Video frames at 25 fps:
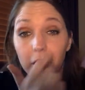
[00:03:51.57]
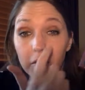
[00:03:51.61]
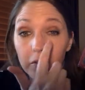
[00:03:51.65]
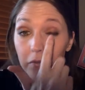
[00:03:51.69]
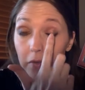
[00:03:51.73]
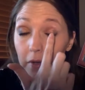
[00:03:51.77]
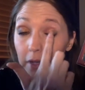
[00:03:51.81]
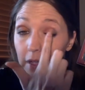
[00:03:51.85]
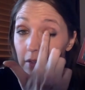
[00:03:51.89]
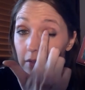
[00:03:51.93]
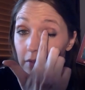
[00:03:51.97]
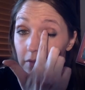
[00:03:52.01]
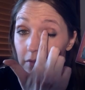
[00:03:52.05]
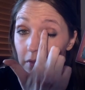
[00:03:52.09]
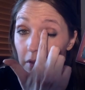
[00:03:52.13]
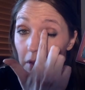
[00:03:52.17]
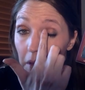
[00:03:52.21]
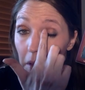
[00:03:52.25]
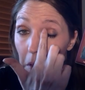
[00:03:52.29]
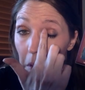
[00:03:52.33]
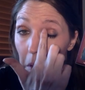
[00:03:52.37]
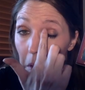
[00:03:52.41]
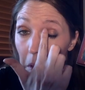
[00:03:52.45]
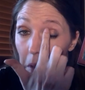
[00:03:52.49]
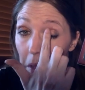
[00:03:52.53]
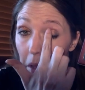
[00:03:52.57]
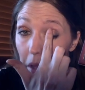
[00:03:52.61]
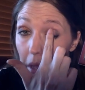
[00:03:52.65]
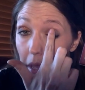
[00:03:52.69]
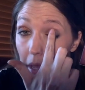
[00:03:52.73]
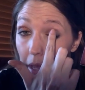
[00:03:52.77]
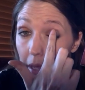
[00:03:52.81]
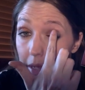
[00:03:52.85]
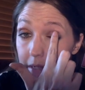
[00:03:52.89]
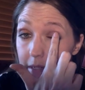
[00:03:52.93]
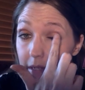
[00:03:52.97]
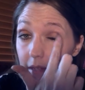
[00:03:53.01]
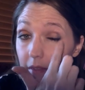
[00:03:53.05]
Reef,
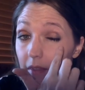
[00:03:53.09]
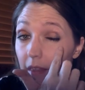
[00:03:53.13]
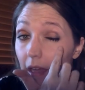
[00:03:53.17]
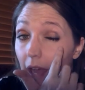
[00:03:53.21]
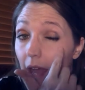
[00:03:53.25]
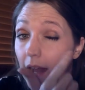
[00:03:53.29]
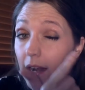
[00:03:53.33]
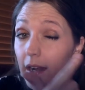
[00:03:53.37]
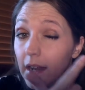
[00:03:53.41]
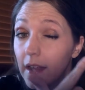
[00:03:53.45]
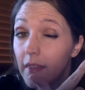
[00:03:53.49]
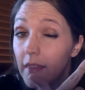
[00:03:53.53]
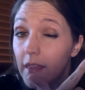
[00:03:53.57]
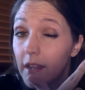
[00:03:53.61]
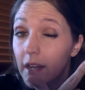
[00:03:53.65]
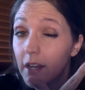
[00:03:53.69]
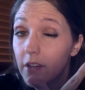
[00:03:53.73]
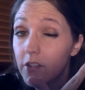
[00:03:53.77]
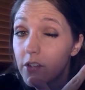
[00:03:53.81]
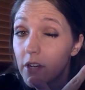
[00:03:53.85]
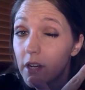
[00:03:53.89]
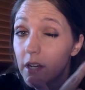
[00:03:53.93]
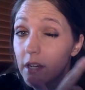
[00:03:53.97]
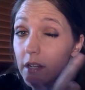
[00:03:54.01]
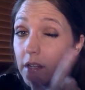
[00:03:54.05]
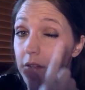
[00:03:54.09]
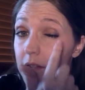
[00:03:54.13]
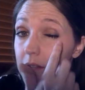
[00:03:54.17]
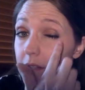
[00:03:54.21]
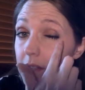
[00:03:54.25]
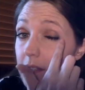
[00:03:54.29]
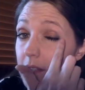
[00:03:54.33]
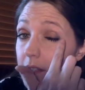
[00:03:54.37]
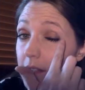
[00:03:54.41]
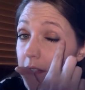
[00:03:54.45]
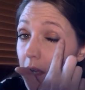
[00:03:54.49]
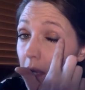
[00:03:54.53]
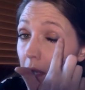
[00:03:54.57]
and did that. And then I tried to use
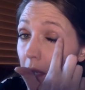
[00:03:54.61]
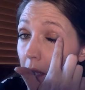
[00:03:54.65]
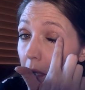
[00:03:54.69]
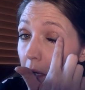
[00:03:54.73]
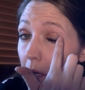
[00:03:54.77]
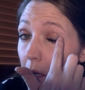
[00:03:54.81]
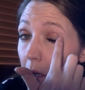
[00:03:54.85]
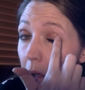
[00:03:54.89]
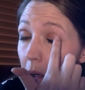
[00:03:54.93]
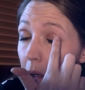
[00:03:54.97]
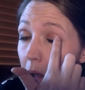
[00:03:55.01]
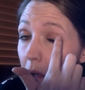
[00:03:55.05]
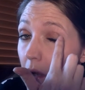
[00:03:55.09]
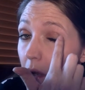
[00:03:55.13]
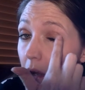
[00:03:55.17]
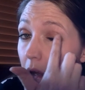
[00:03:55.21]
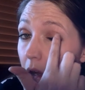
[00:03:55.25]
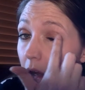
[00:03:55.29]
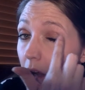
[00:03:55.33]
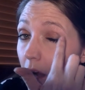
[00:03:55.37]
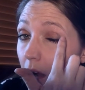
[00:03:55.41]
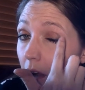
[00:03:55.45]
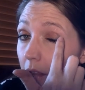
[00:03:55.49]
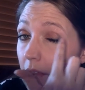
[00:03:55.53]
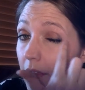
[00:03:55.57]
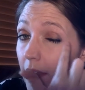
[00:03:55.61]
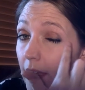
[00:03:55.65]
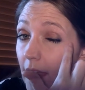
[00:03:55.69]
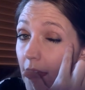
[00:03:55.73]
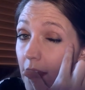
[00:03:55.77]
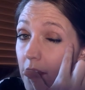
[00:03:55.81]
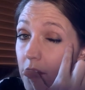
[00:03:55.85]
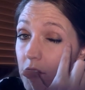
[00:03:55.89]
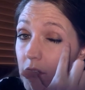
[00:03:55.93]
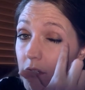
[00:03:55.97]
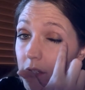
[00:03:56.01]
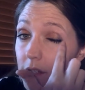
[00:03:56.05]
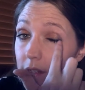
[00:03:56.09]
this color on the
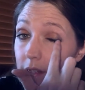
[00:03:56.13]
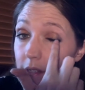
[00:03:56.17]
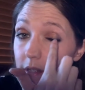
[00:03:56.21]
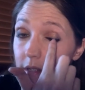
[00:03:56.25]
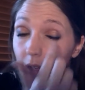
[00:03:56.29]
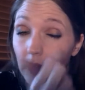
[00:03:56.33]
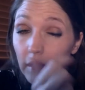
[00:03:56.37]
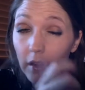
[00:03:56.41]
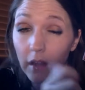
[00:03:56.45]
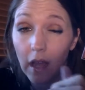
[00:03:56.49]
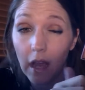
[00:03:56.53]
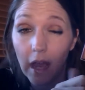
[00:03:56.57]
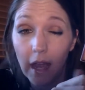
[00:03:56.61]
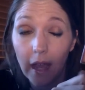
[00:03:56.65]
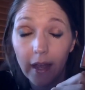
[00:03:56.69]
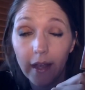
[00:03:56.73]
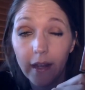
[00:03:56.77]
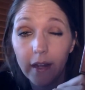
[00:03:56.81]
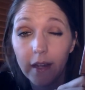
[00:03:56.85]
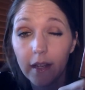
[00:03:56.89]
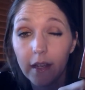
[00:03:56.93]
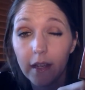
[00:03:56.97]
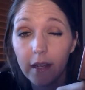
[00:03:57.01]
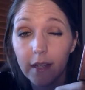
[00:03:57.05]
edges and to line.